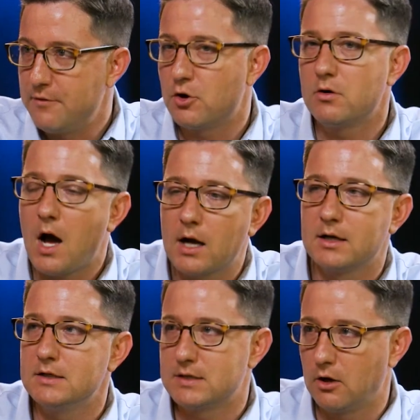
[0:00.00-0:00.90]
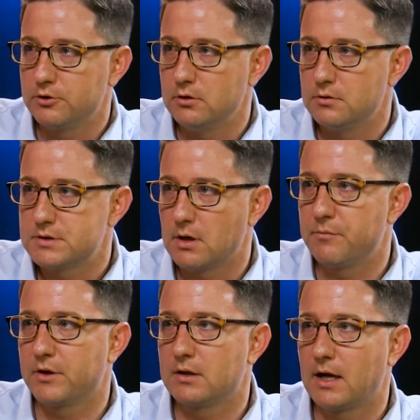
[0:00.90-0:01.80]
they're not going to tell you
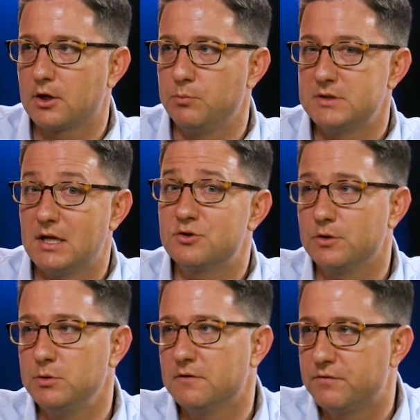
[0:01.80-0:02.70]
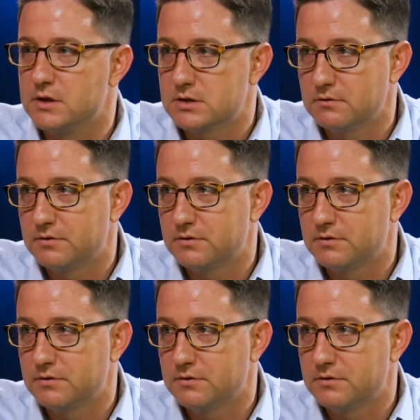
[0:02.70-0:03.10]
something that could potentially be offensive.